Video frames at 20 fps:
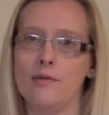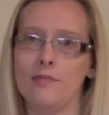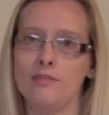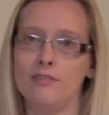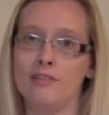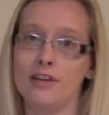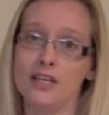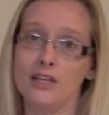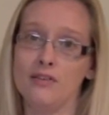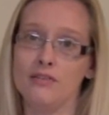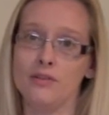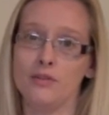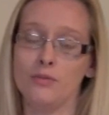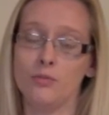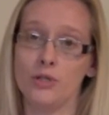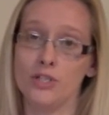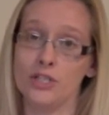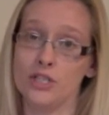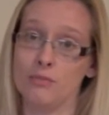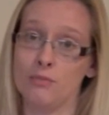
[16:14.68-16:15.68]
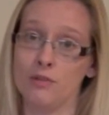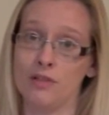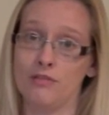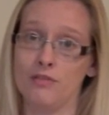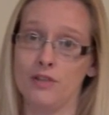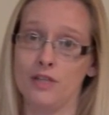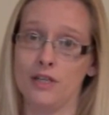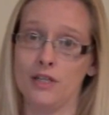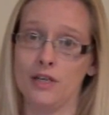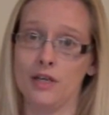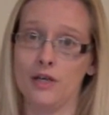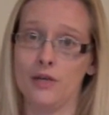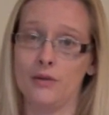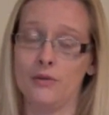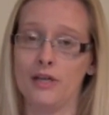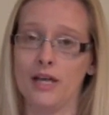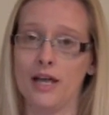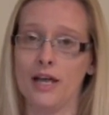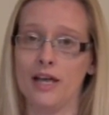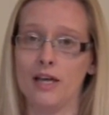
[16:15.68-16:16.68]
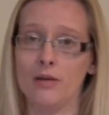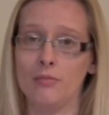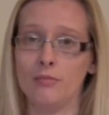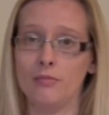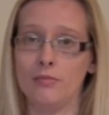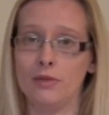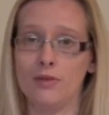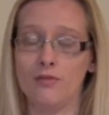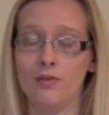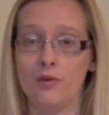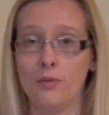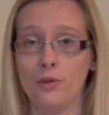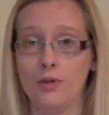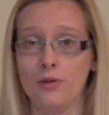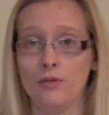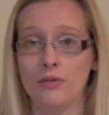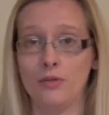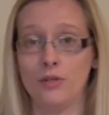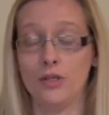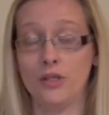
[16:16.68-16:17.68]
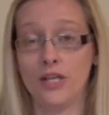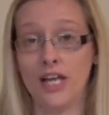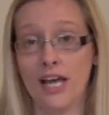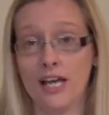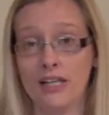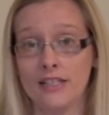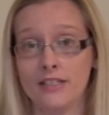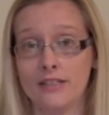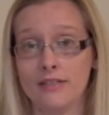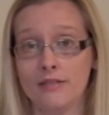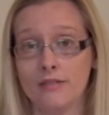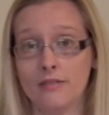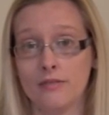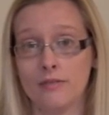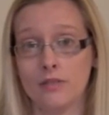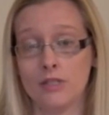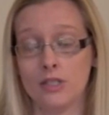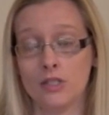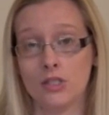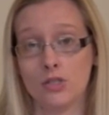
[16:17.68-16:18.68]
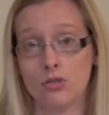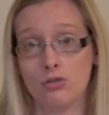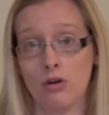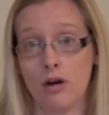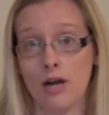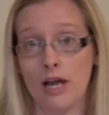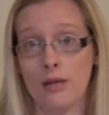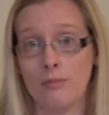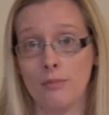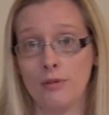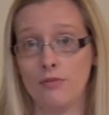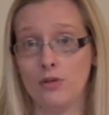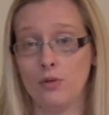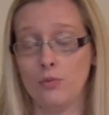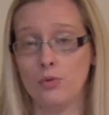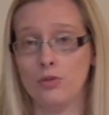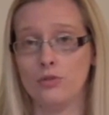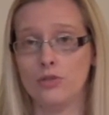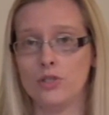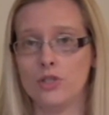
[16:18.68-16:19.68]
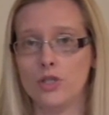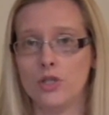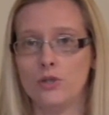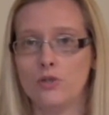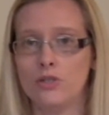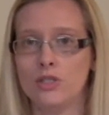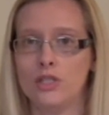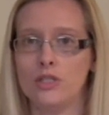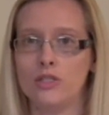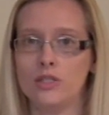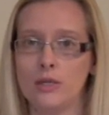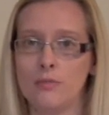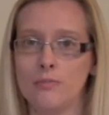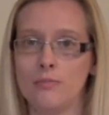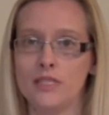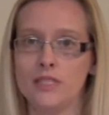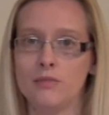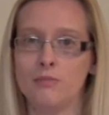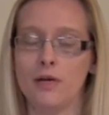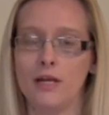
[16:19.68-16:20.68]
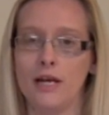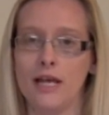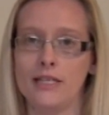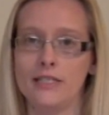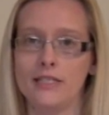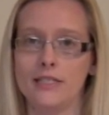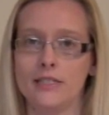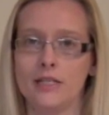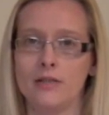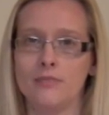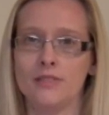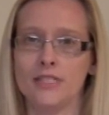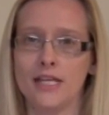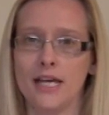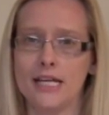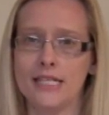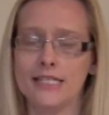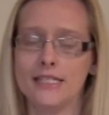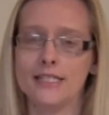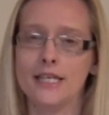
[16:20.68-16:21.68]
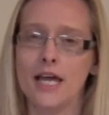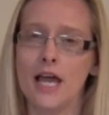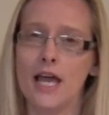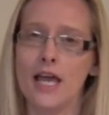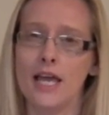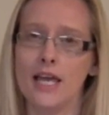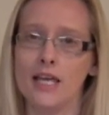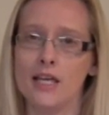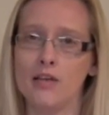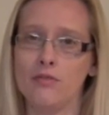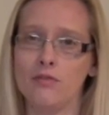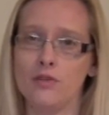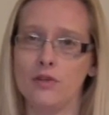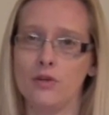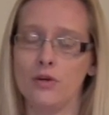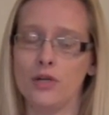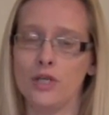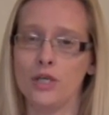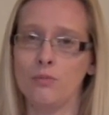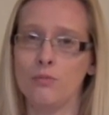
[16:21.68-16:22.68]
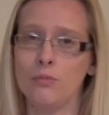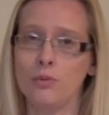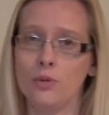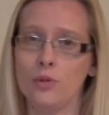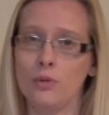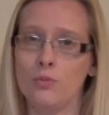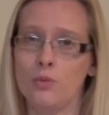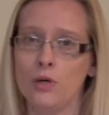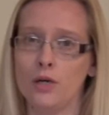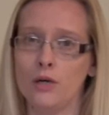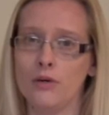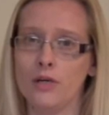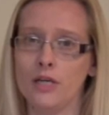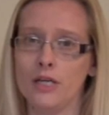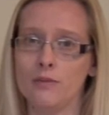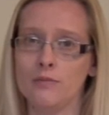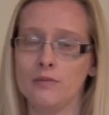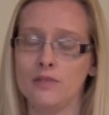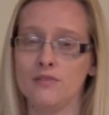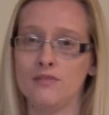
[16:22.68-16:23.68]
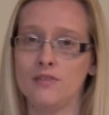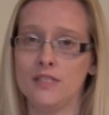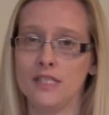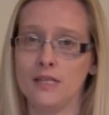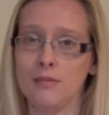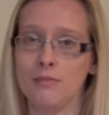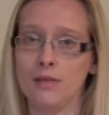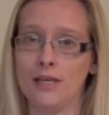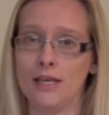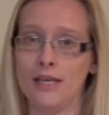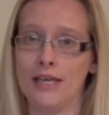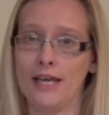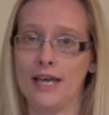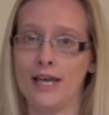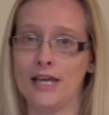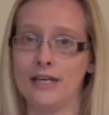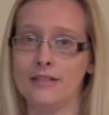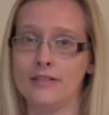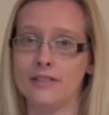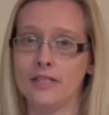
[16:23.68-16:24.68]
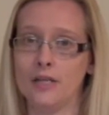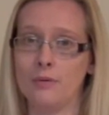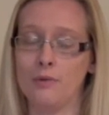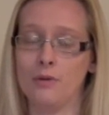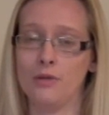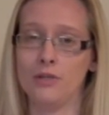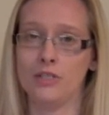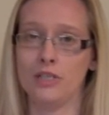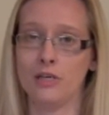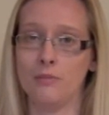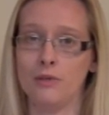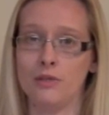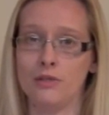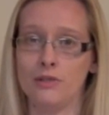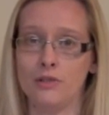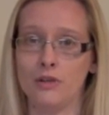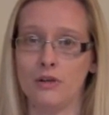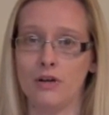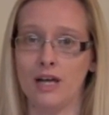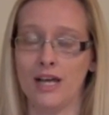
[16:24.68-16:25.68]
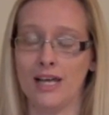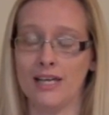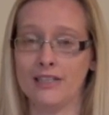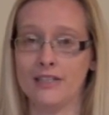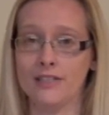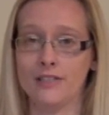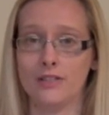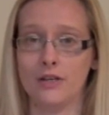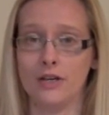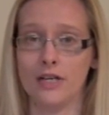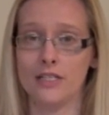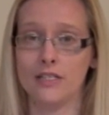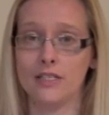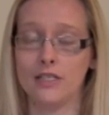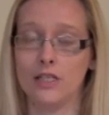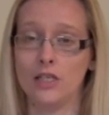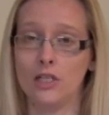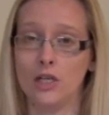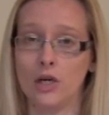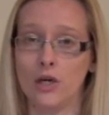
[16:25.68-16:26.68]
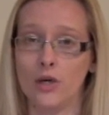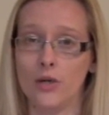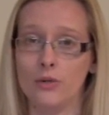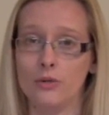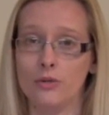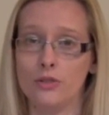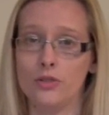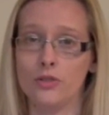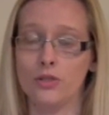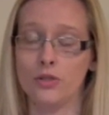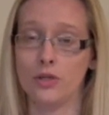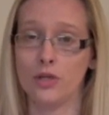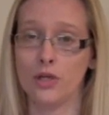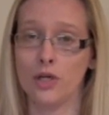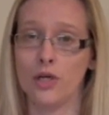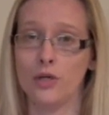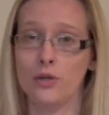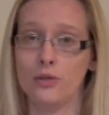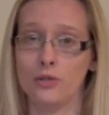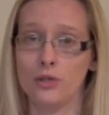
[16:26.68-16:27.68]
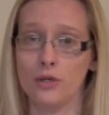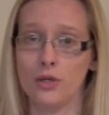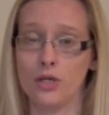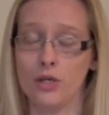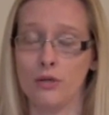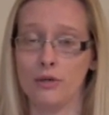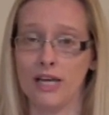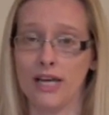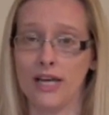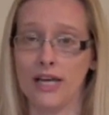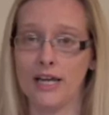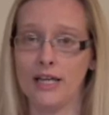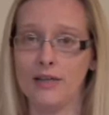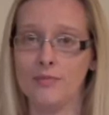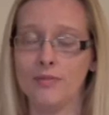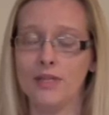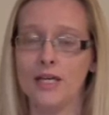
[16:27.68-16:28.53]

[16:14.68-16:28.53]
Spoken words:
Thank you for watching my video. If you want, you can subscribe if you want to, so you don't miss my latest updates. If not, you're more than welcome to visit me at www.anxietygo.co.uk.